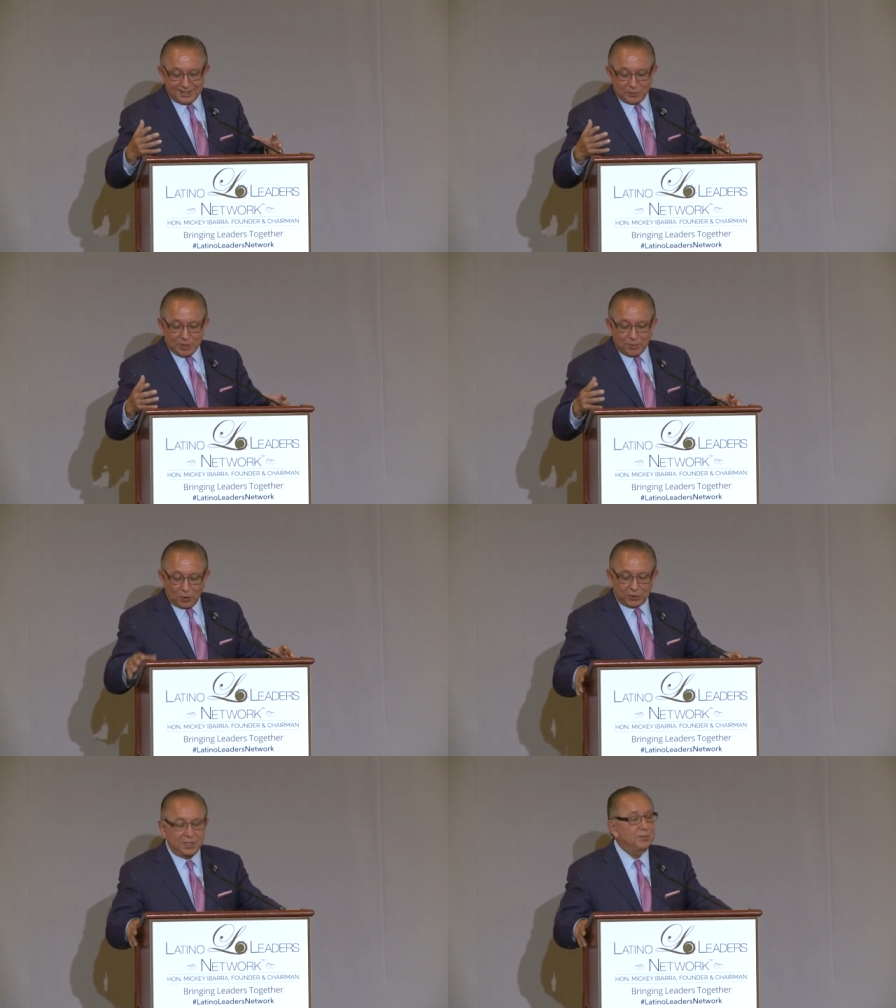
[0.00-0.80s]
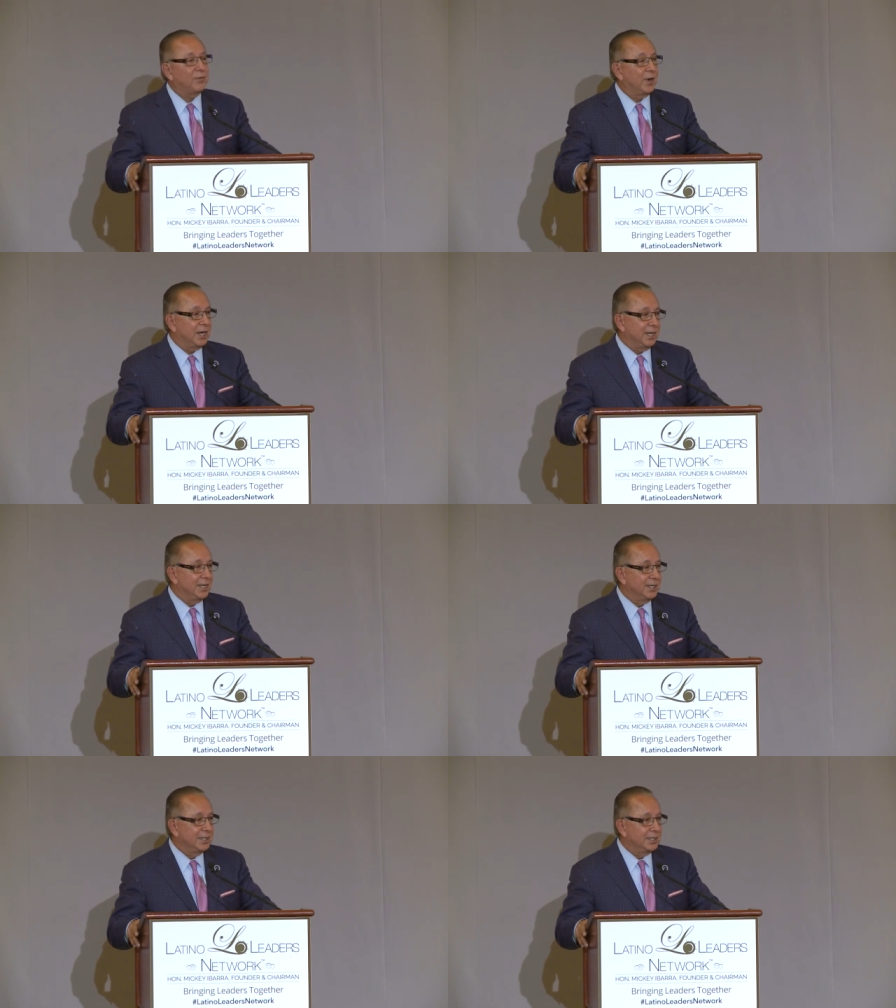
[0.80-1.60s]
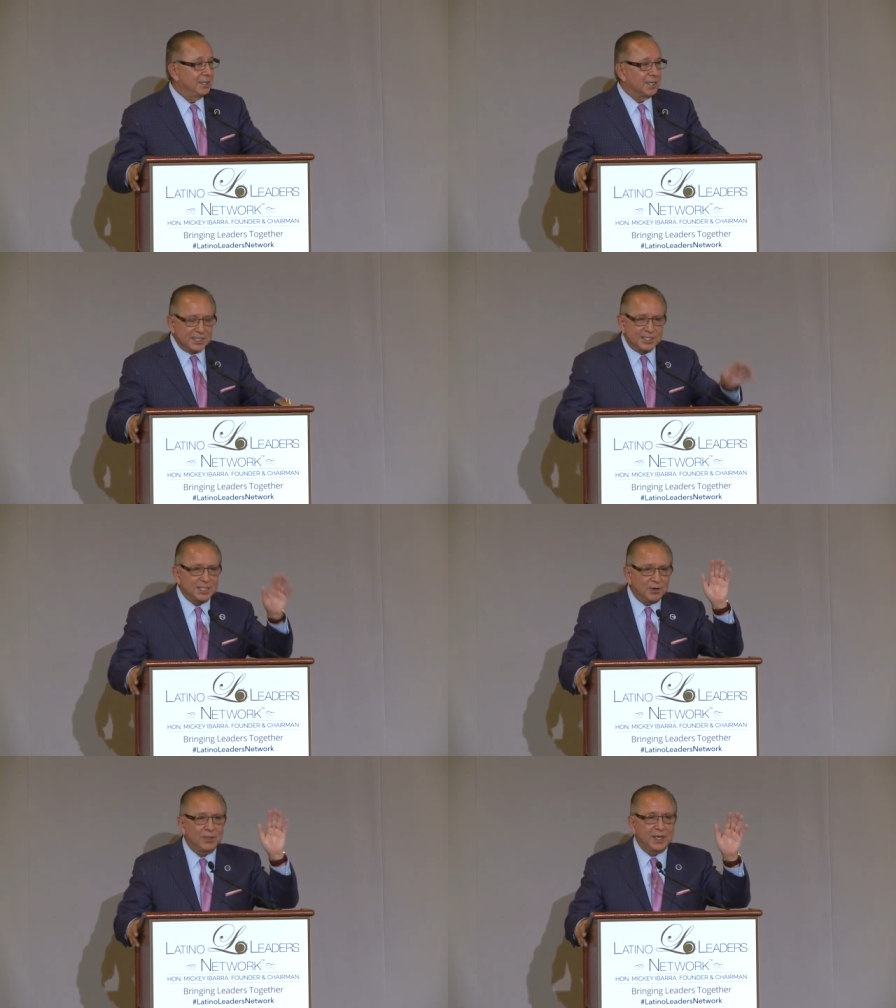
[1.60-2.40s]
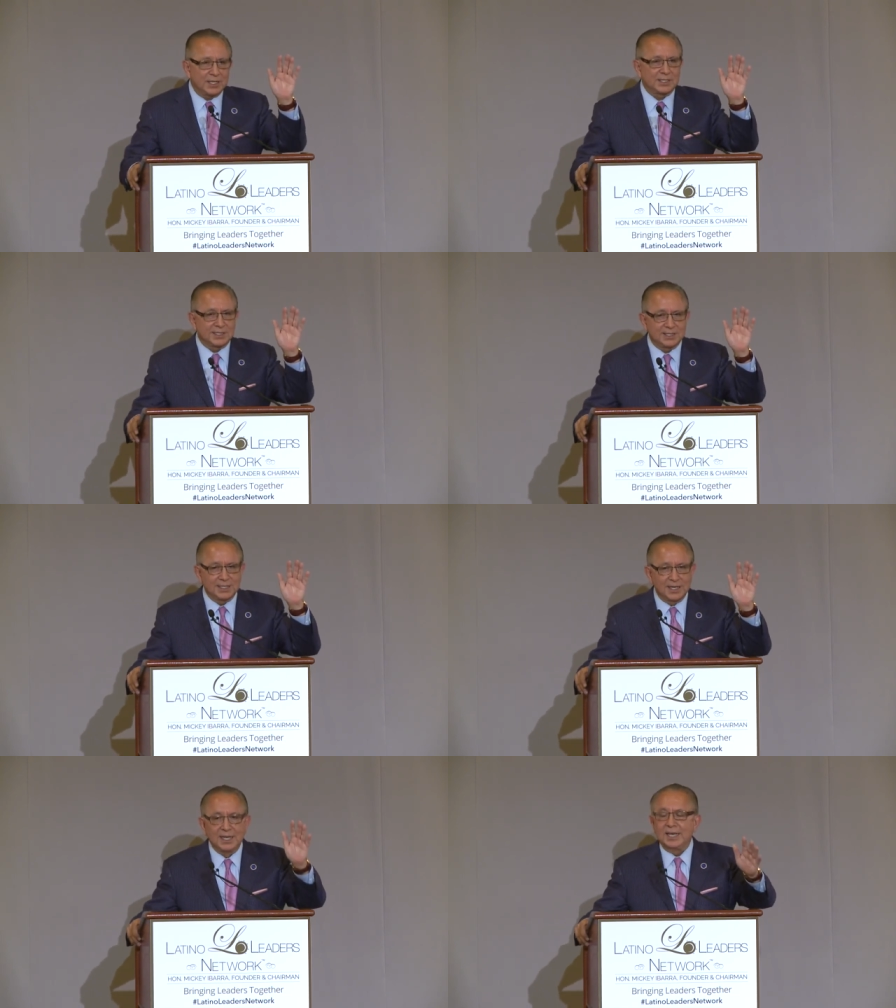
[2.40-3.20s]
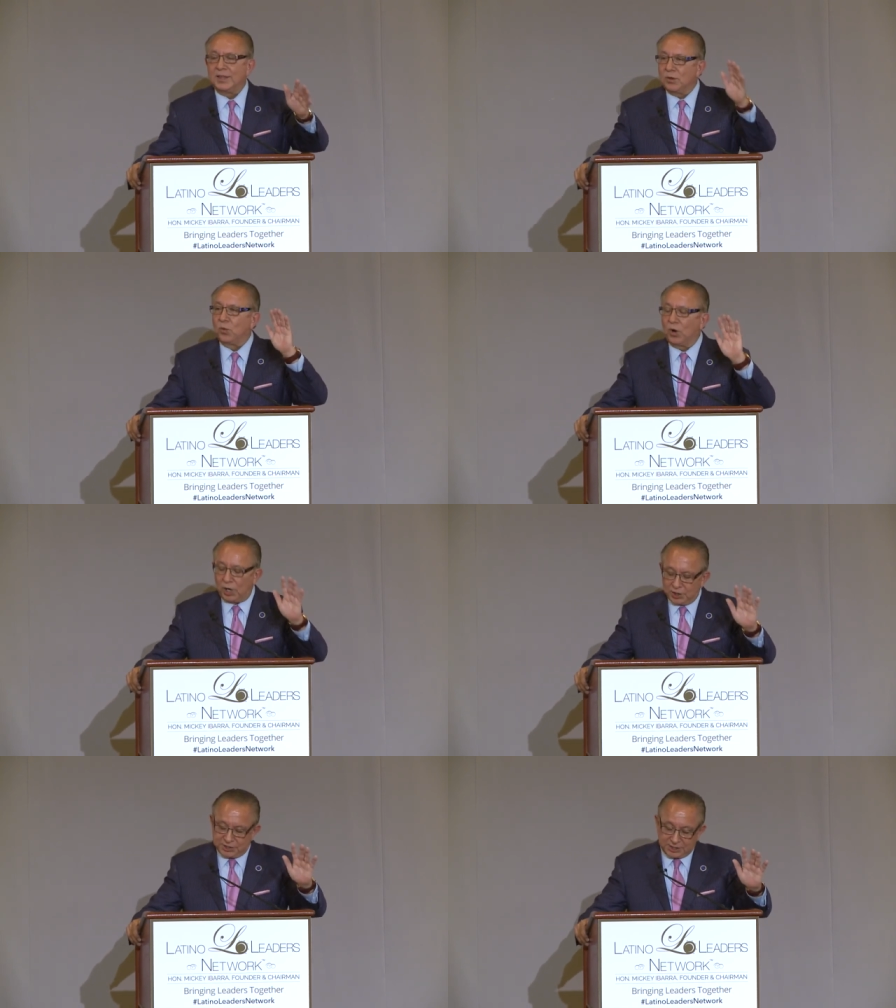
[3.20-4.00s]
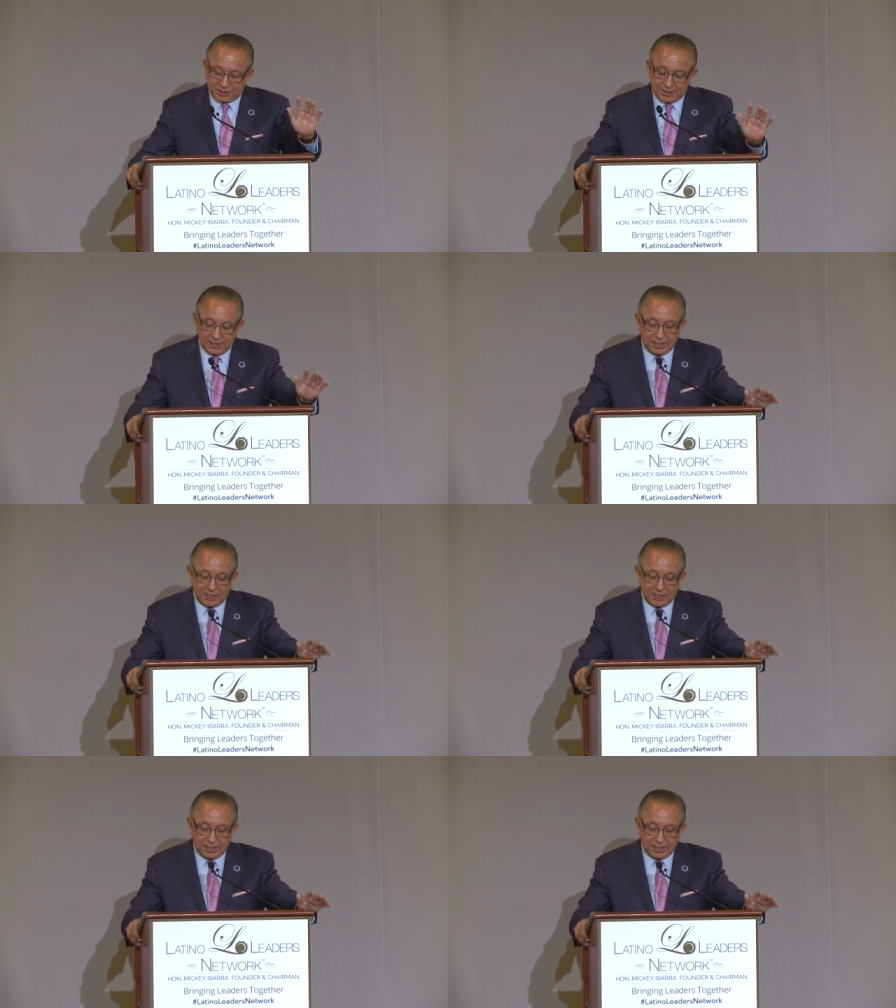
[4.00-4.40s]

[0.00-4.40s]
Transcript: we both confronted. Consider this in the words